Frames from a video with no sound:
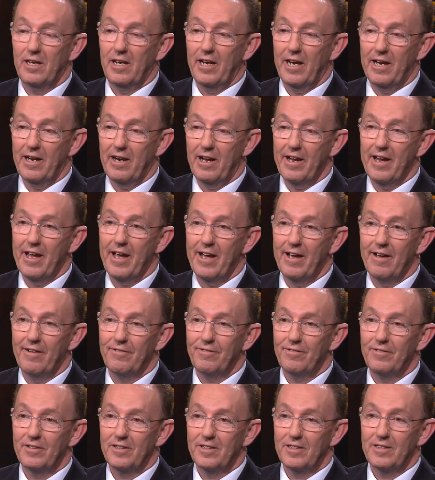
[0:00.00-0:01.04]
and I
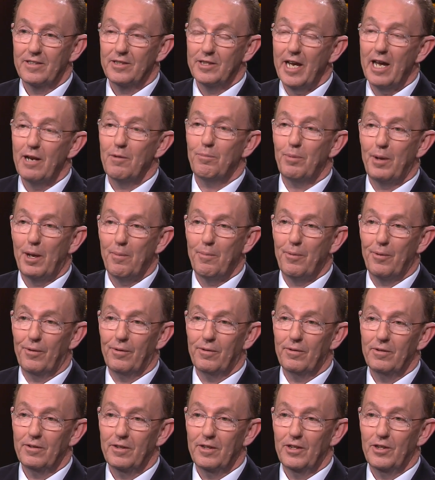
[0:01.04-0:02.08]
have 10
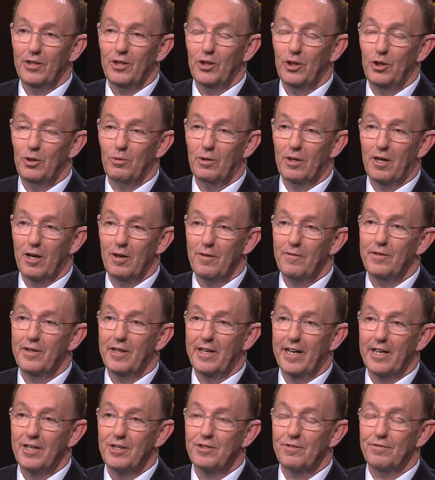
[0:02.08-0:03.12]
people who are over
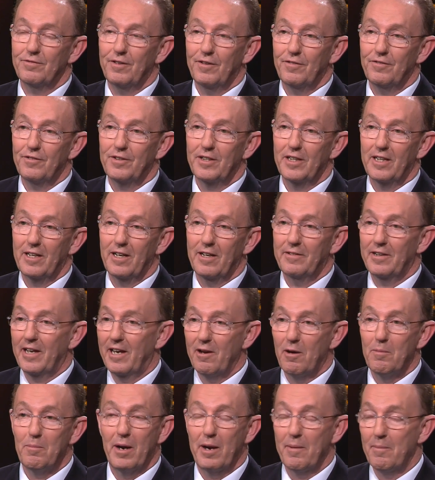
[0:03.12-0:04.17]
the age of 50, and they
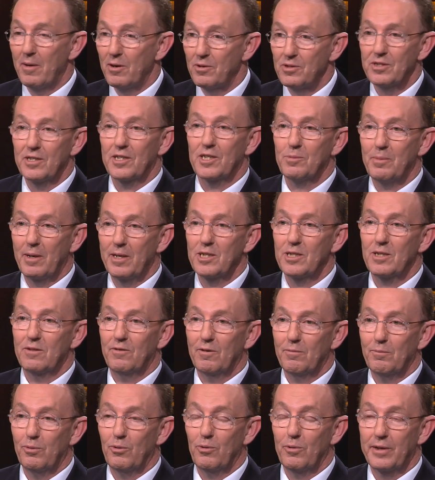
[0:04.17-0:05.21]
are my most expensive
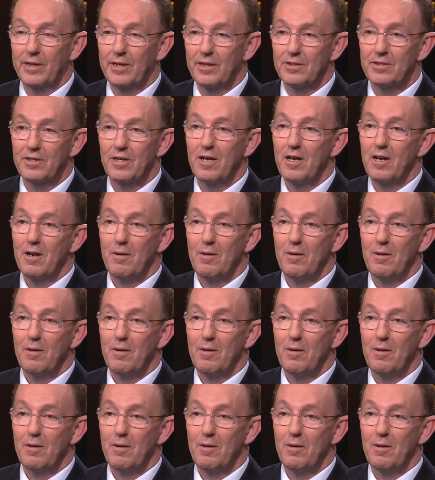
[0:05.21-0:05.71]
employees.